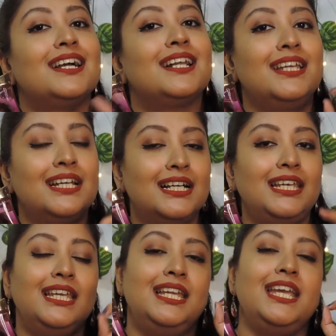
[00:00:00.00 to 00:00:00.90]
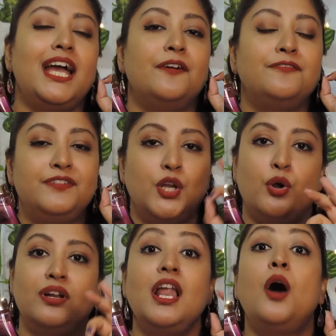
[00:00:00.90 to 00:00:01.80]
clearly a
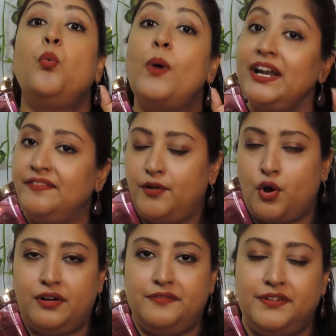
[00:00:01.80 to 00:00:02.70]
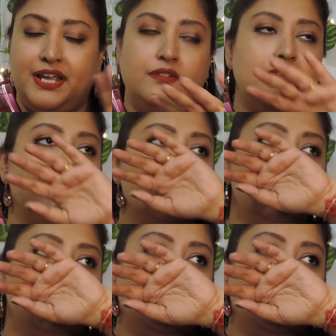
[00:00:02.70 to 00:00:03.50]
white floral fragrance.